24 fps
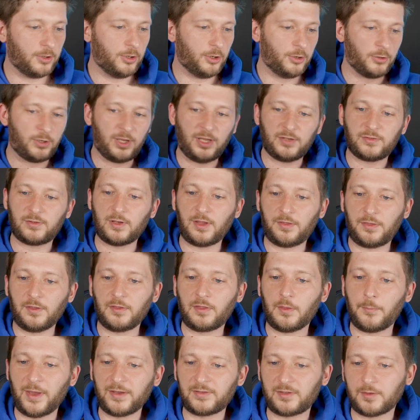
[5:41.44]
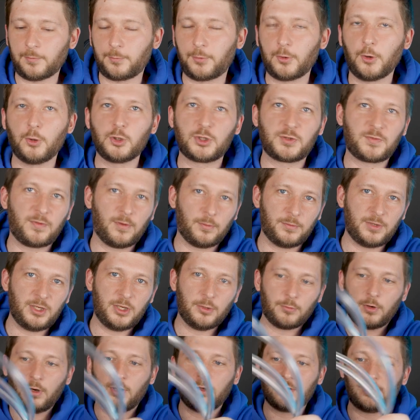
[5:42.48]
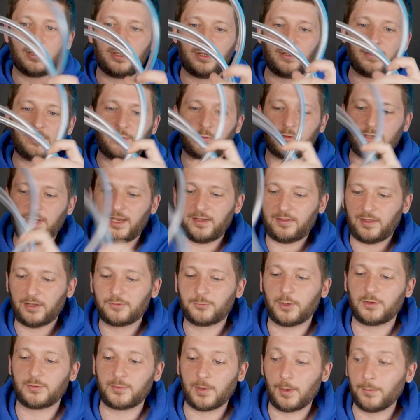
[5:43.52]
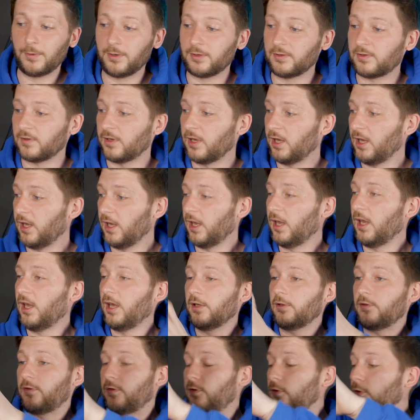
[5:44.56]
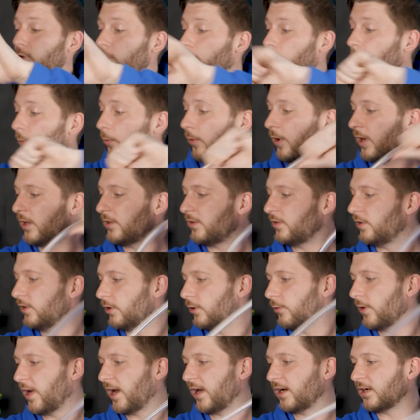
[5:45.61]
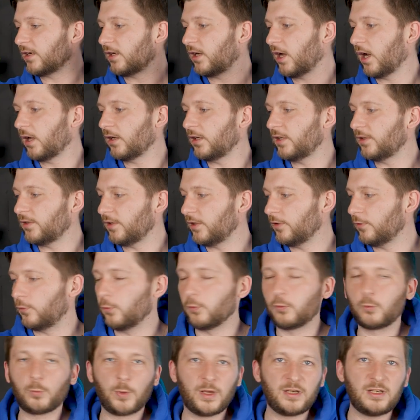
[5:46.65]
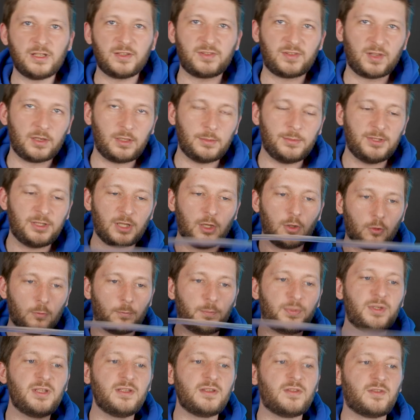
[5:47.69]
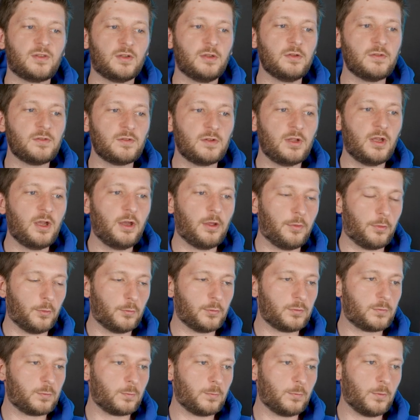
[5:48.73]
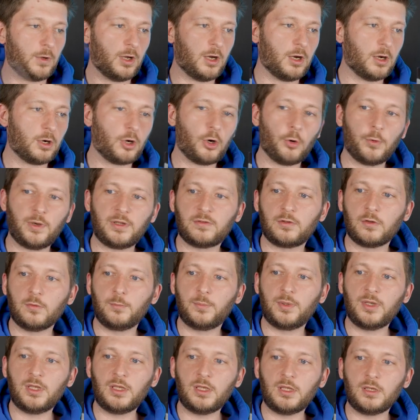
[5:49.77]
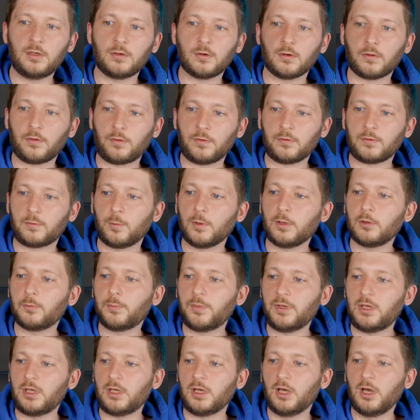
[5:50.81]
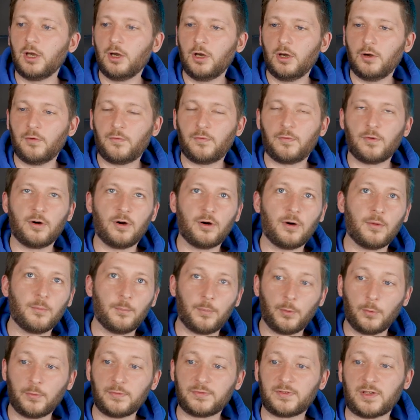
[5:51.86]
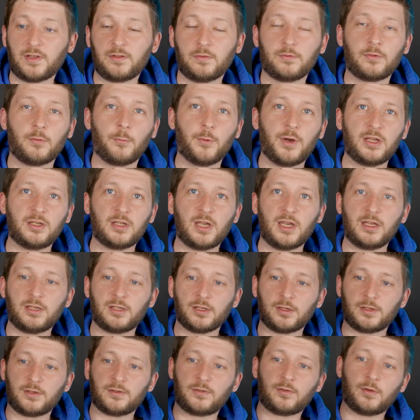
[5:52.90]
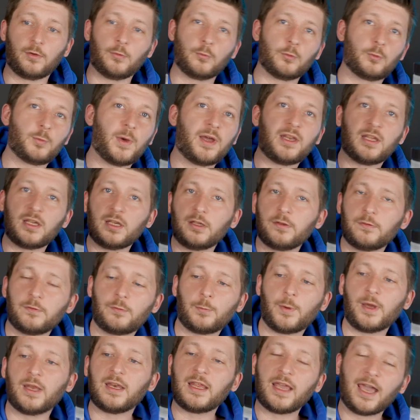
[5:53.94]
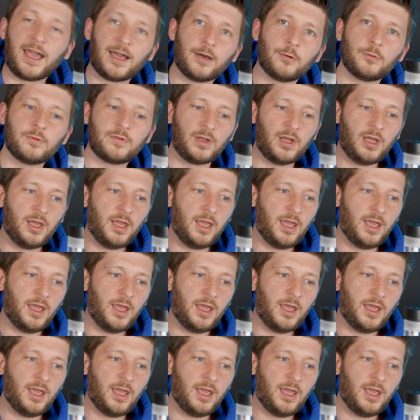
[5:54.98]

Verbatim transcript: Okay, so I think the best approach from here on is to take that transparent tube right here and cut it into 20 centimeter long pieces. Those are going to be, or this will be, for both sides of the radiator. So 20 in, 20 out.